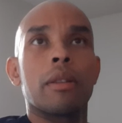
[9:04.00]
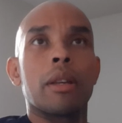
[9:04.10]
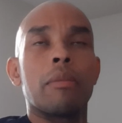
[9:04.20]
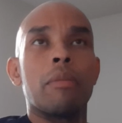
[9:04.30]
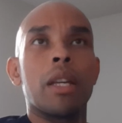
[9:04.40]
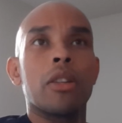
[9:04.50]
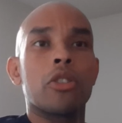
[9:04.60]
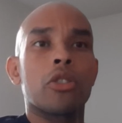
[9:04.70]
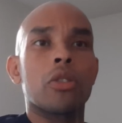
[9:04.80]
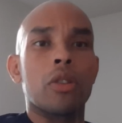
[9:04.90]
and make
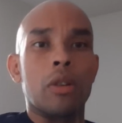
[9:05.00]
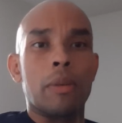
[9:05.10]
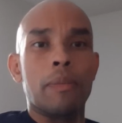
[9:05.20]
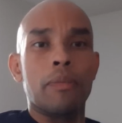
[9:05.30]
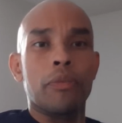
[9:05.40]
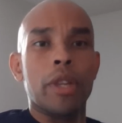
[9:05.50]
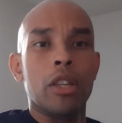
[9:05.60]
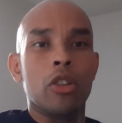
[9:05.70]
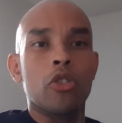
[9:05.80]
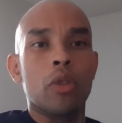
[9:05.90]
sure that
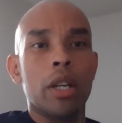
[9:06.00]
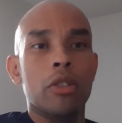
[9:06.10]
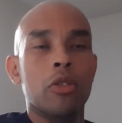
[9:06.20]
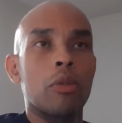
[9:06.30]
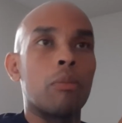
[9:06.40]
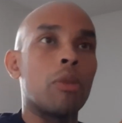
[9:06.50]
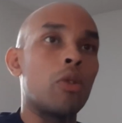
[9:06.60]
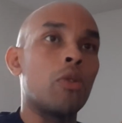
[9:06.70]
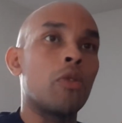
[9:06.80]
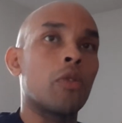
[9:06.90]
you're trying to
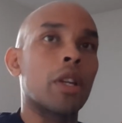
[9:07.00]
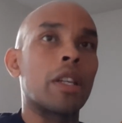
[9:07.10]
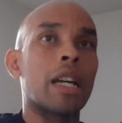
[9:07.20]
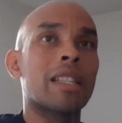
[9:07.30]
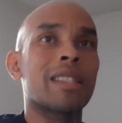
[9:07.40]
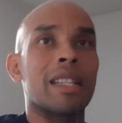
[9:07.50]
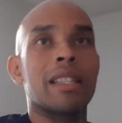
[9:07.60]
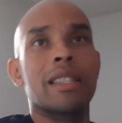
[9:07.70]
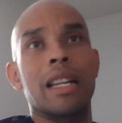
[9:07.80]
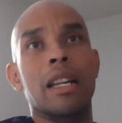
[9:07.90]
move and not stay
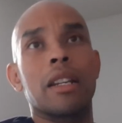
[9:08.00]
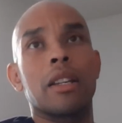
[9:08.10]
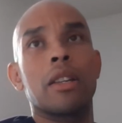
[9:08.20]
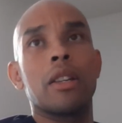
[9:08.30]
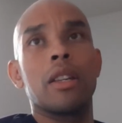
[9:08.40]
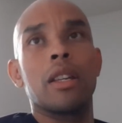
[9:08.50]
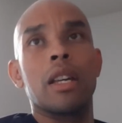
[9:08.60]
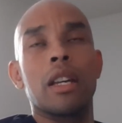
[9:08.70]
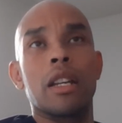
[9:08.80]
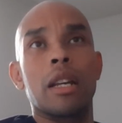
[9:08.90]
static.
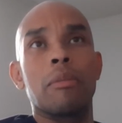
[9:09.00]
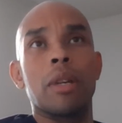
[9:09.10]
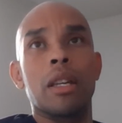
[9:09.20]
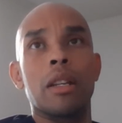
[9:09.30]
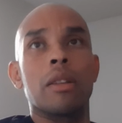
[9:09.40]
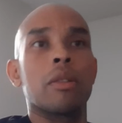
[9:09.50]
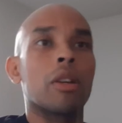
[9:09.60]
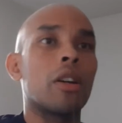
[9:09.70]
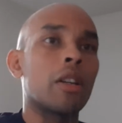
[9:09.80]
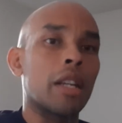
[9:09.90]
And I mean
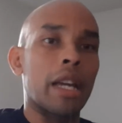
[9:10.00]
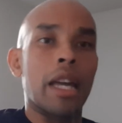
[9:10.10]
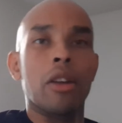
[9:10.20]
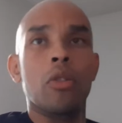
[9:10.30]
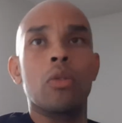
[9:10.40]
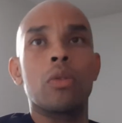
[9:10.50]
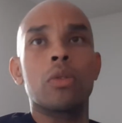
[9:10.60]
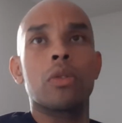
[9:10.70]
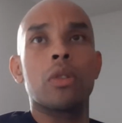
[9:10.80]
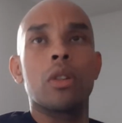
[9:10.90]
cutting
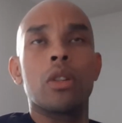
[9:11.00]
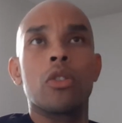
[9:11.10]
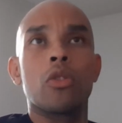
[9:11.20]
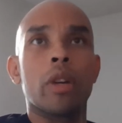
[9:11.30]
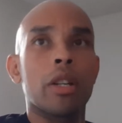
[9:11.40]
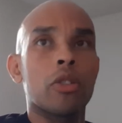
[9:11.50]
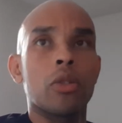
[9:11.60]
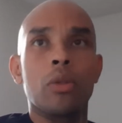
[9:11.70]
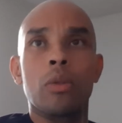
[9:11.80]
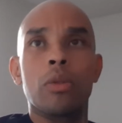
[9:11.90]
angles, trying
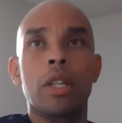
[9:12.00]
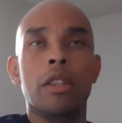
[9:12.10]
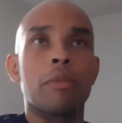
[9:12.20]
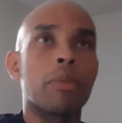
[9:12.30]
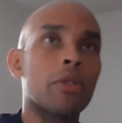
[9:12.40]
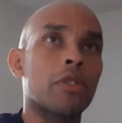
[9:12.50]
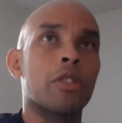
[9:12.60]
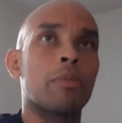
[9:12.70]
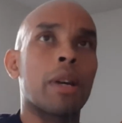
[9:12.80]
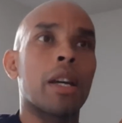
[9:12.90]
to take the
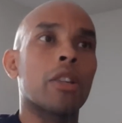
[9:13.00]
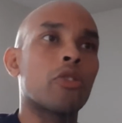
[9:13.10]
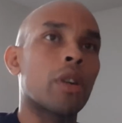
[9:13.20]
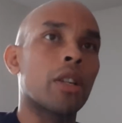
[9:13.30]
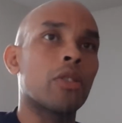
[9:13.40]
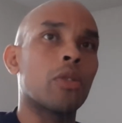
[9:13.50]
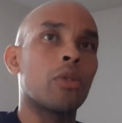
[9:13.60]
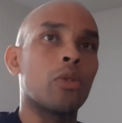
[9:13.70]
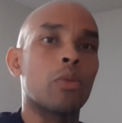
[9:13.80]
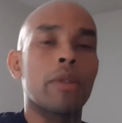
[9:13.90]
person's back, trying to
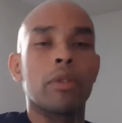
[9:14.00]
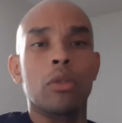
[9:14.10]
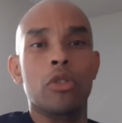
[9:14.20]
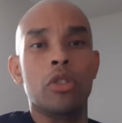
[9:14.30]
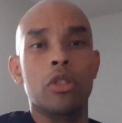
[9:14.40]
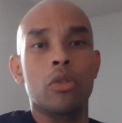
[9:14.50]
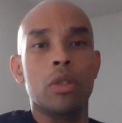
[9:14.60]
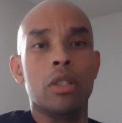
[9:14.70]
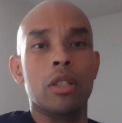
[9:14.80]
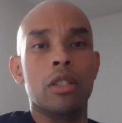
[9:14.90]
do revolutions,
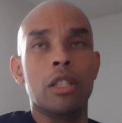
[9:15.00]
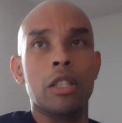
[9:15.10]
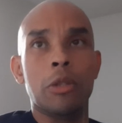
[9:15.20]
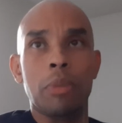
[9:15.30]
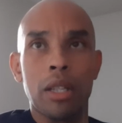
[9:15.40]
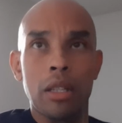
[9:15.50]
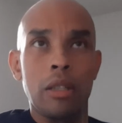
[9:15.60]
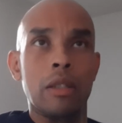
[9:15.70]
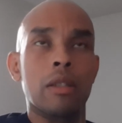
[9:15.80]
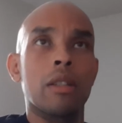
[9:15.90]
360
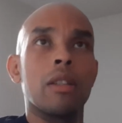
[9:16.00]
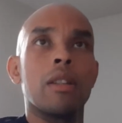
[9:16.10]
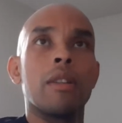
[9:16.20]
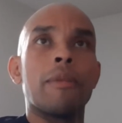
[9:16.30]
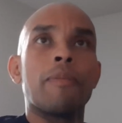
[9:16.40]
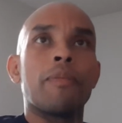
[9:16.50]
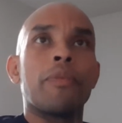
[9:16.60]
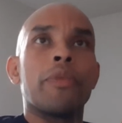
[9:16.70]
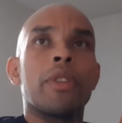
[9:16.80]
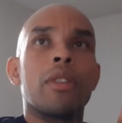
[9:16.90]
spins,
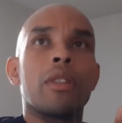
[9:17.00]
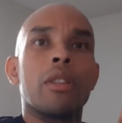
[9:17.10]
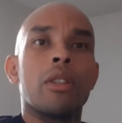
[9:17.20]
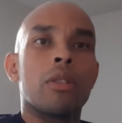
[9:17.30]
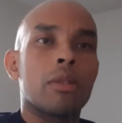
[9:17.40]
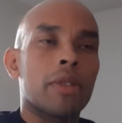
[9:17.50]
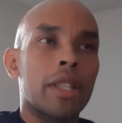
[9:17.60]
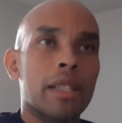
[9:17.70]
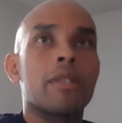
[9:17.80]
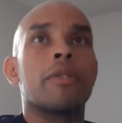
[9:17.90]
you know,
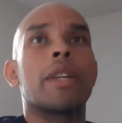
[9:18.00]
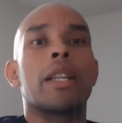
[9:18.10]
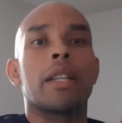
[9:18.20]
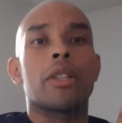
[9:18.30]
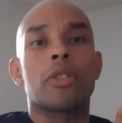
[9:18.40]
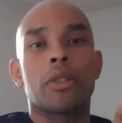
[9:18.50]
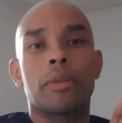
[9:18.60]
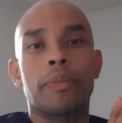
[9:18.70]
things of that nature.